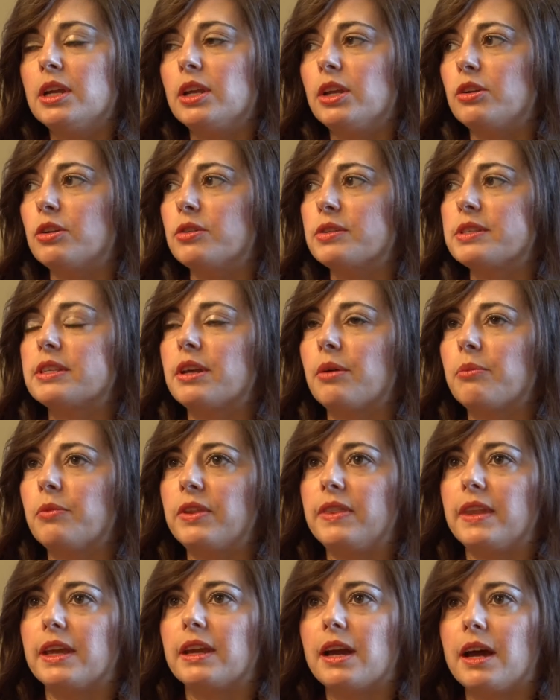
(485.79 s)
you know,
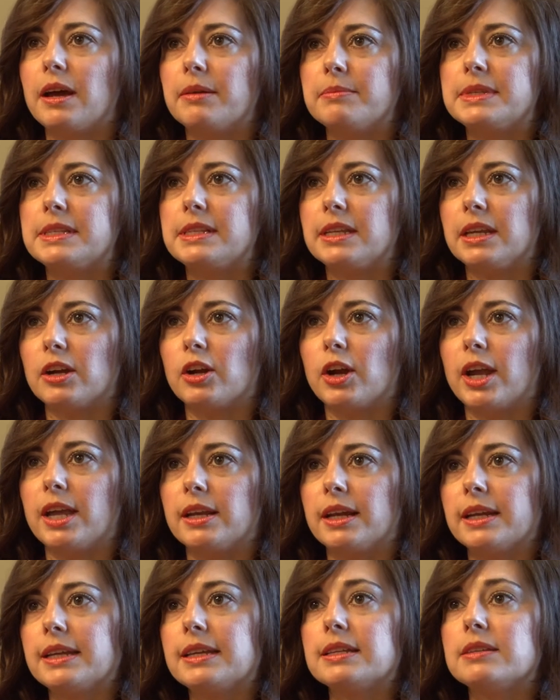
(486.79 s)
someone that comes here,
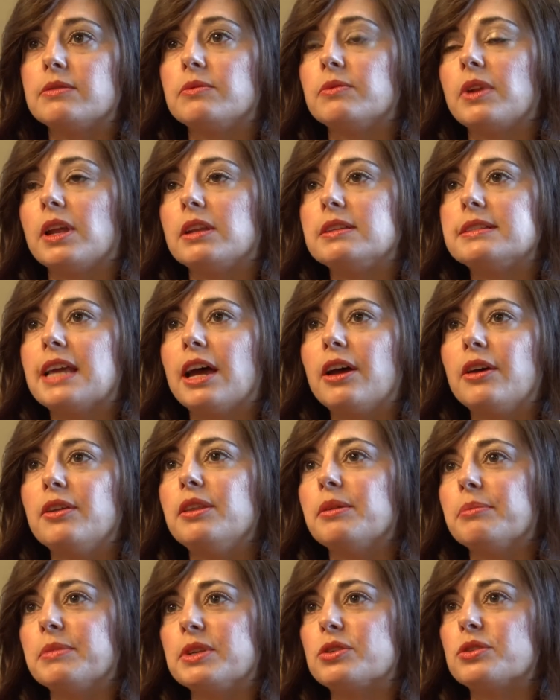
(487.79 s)
and I can tell
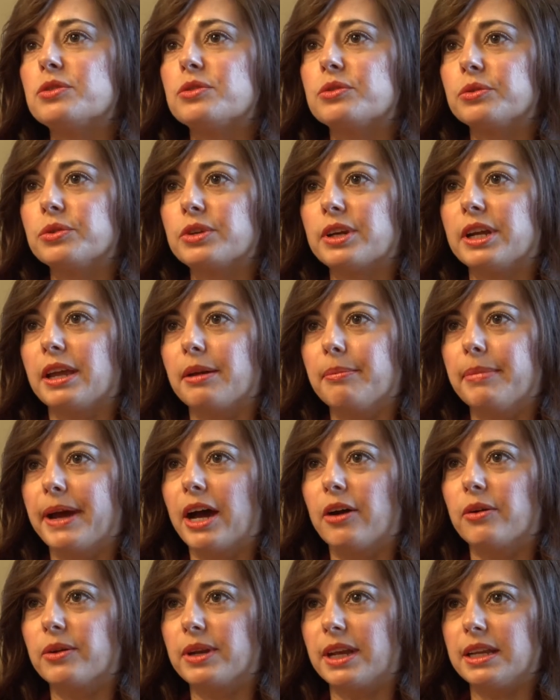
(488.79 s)
them a story
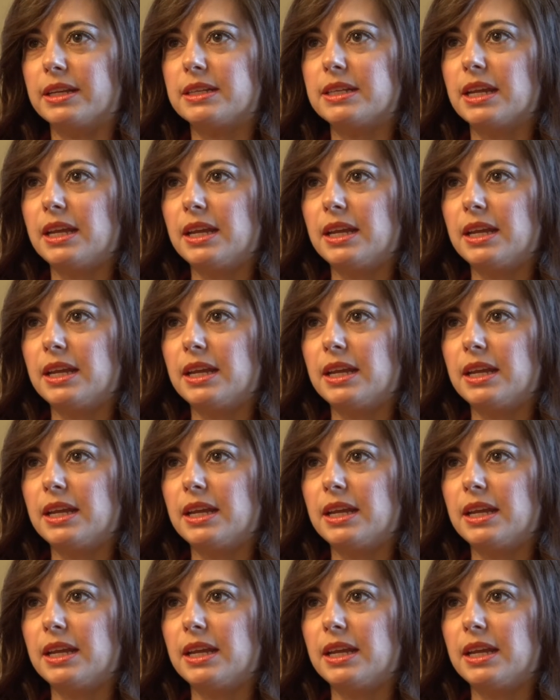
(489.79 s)
about it,